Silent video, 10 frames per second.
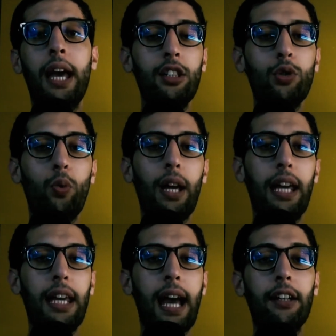In this
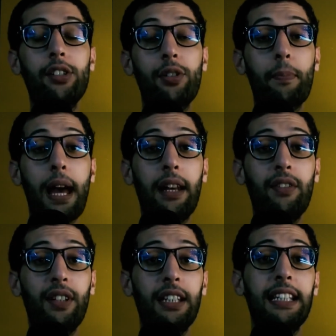way, another
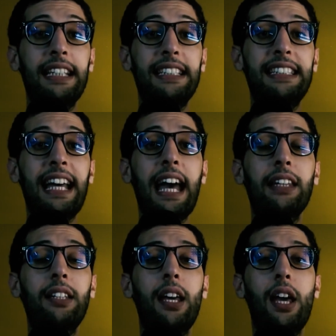benefit is
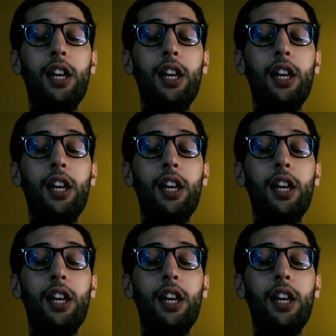that